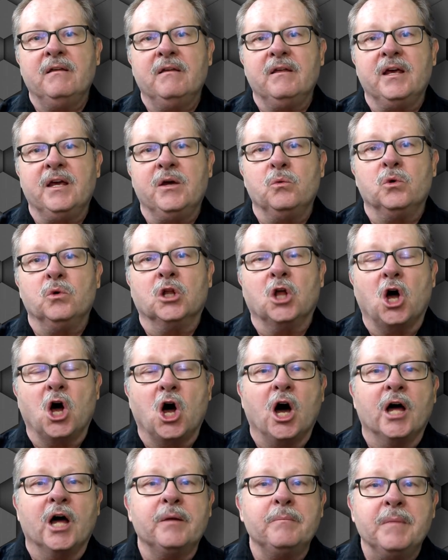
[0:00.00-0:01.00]
it will
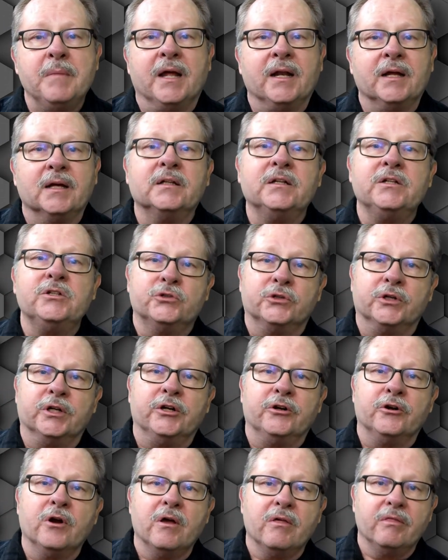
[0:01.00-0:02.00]
automatically
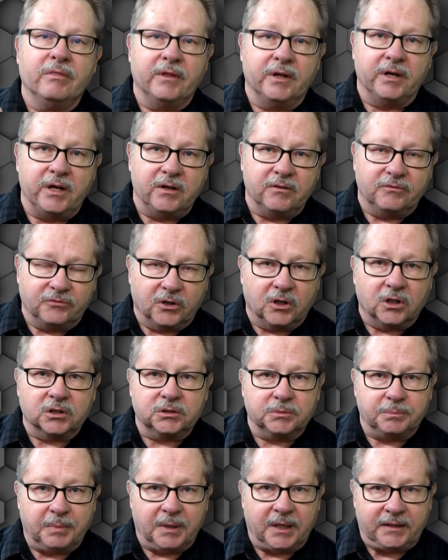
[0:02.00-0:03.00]
trigger the
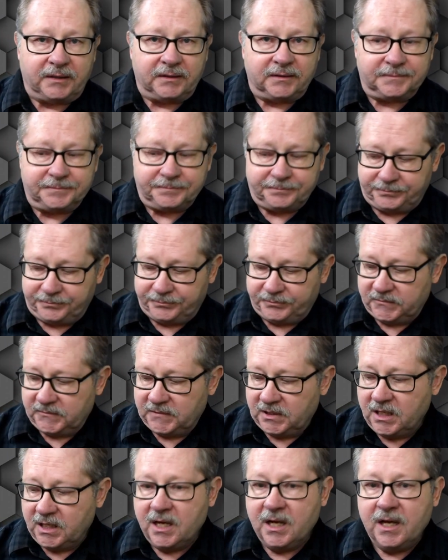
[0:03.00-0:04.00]
default button.
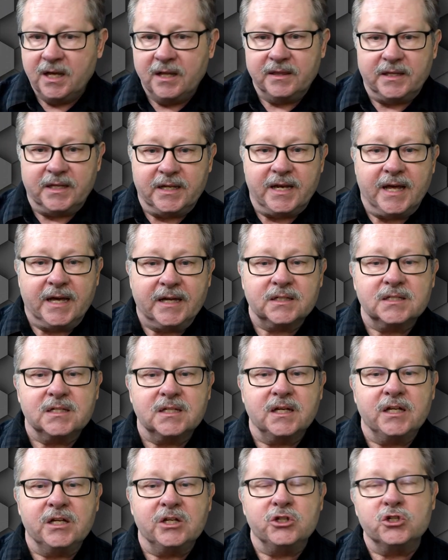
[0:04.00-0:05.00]
The next
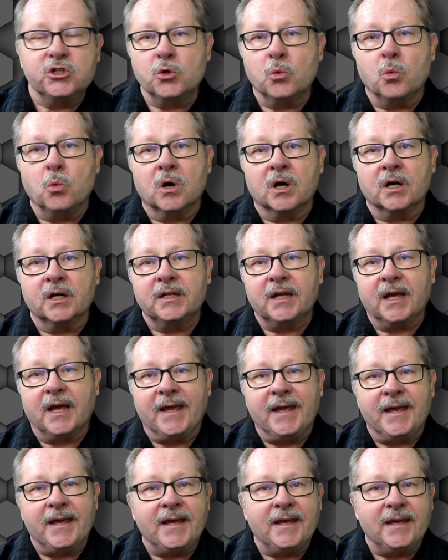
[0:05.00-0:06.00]
thing is you want
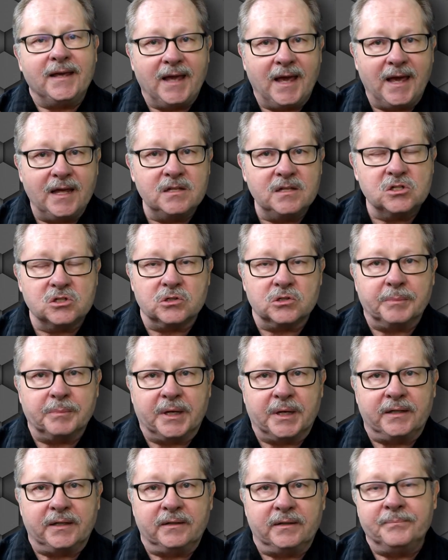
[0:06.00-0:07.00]
a cancel
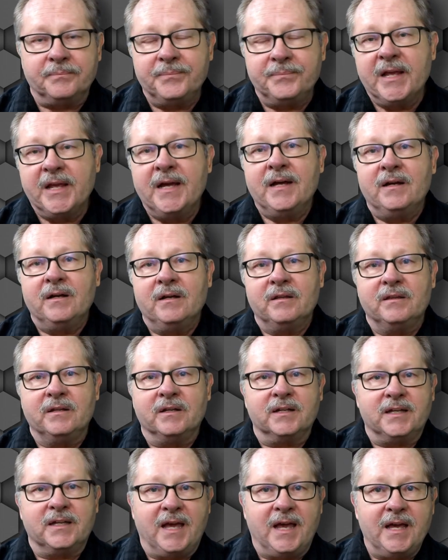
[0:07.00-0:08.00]
button.
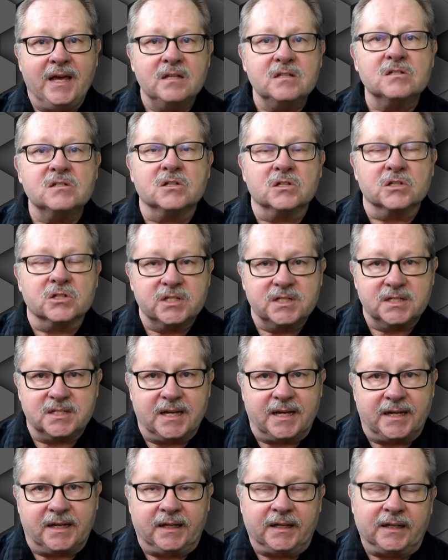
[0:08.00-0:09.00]
The cancel
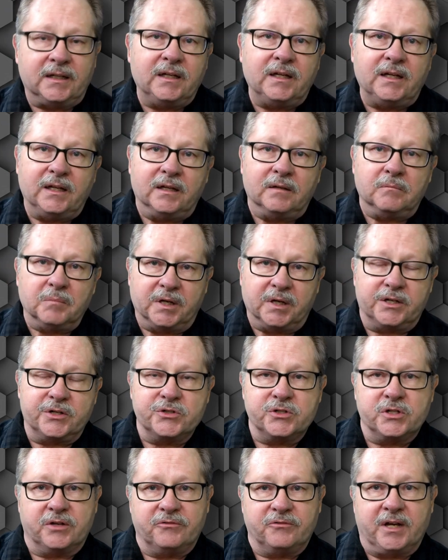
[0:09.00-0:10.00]
setting in
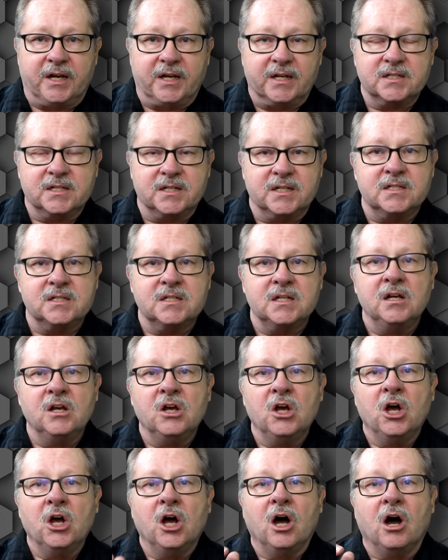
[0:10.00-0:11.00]
Microsoft Access
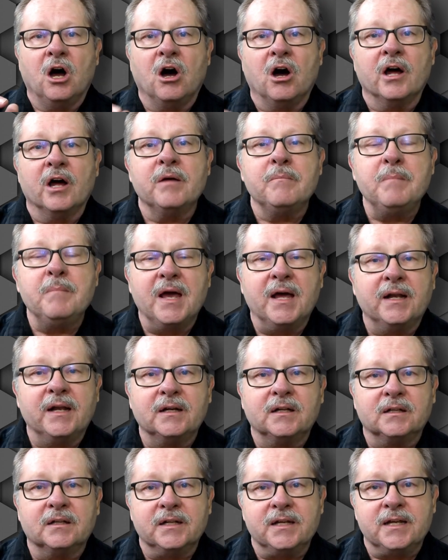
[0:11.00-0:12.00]

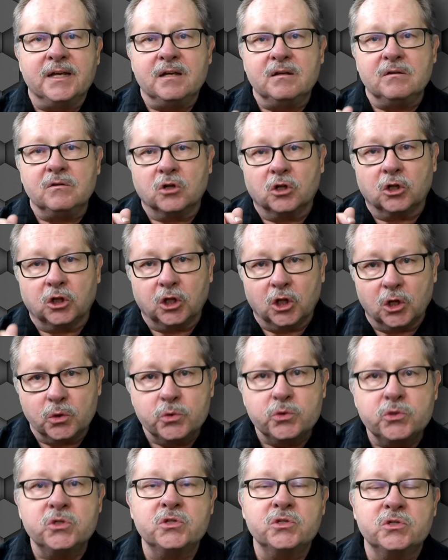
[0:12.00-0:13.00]
automatically
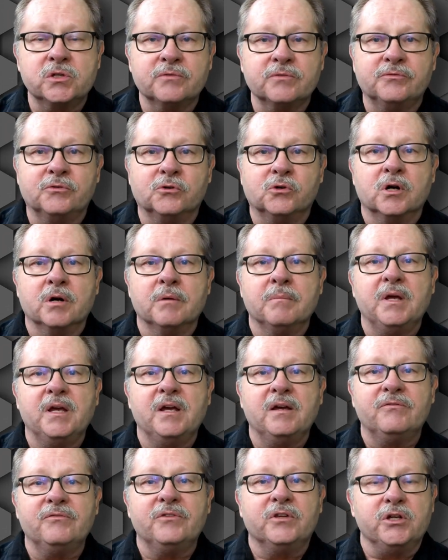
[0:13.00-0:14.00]
closes the form
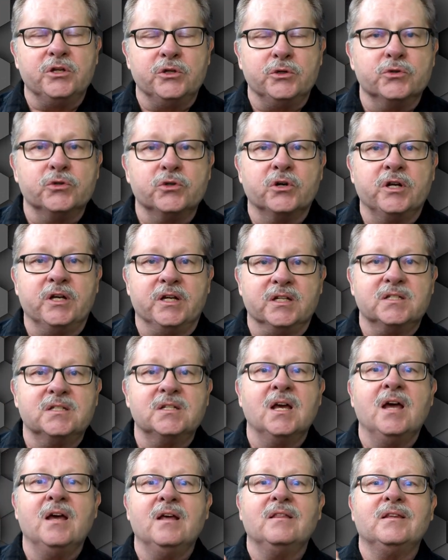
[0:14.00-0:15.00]
if the user hits
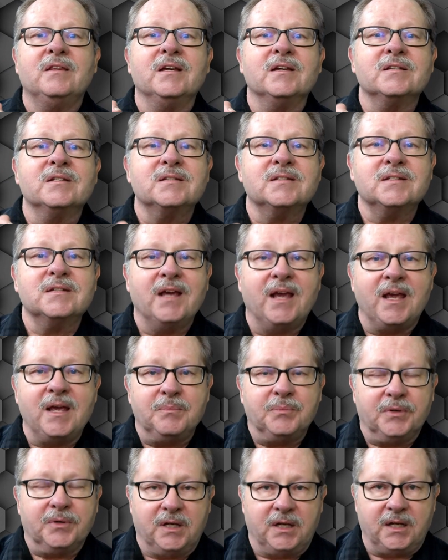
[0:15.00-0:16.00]
the
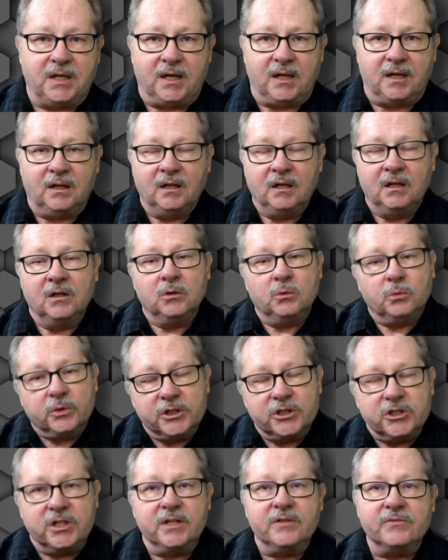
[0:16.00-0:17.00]
escape key,
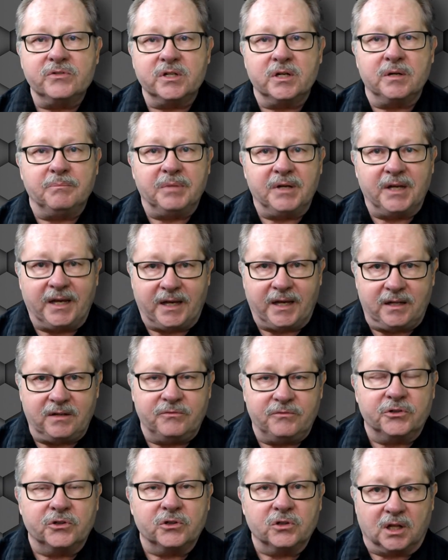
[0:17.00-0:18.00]
which gives it a
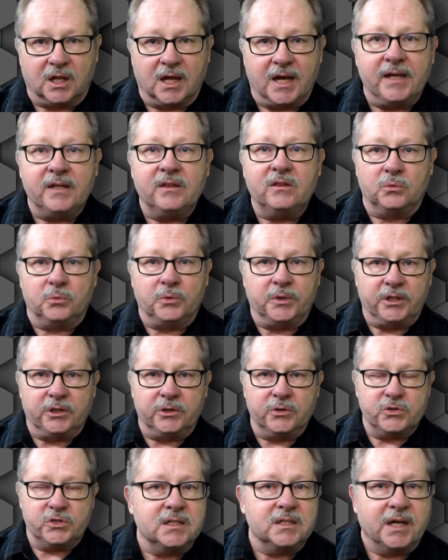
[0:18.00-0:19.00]
behavior like the
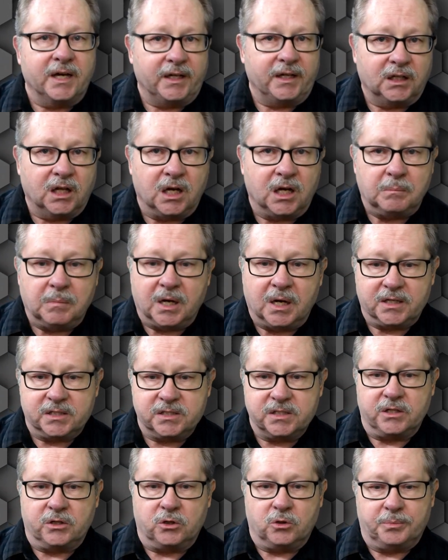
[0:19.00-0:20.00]
Windows dialog
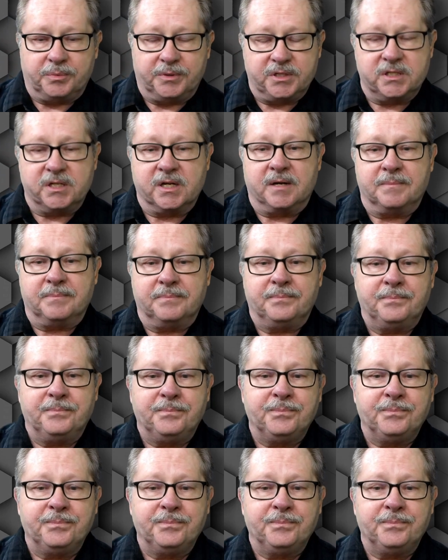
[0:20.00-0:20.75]
box that opens up.